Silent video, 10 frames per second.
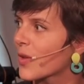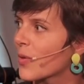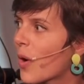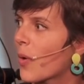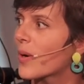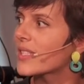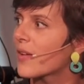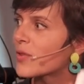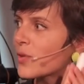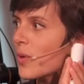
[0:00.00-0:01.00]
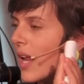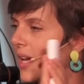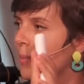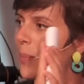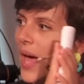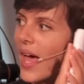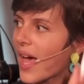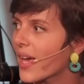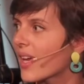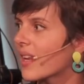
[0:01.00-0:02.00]
you always have to like
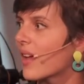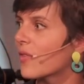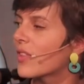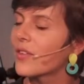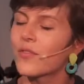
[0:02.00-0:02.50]
beg and everything